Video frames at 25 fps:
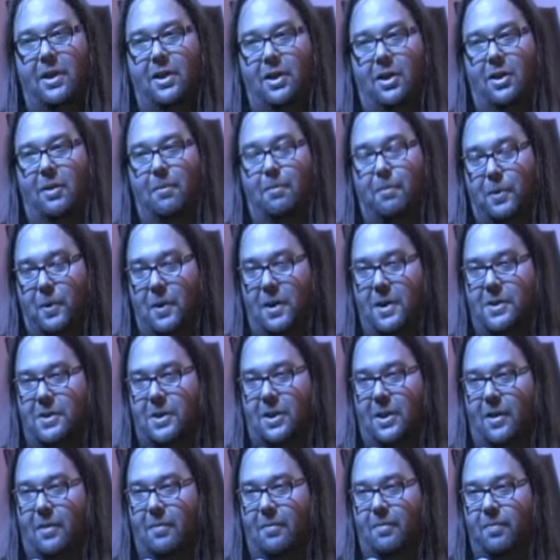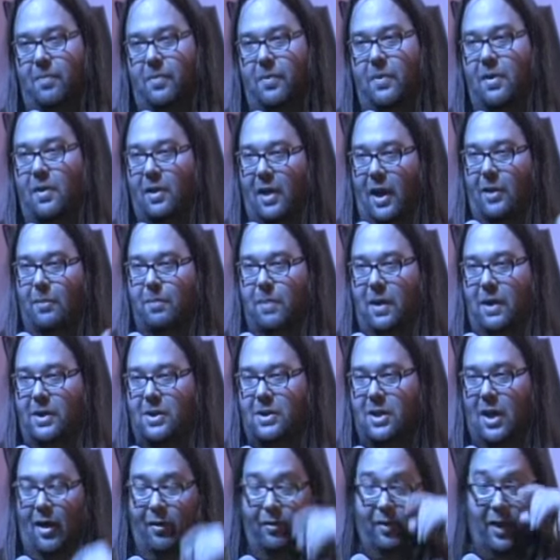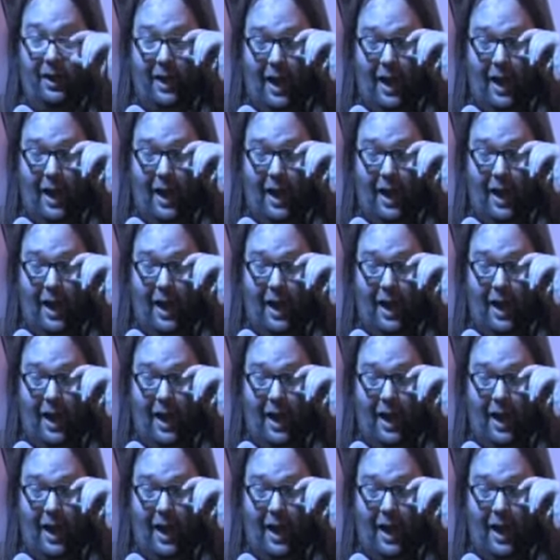into the prison, like myself.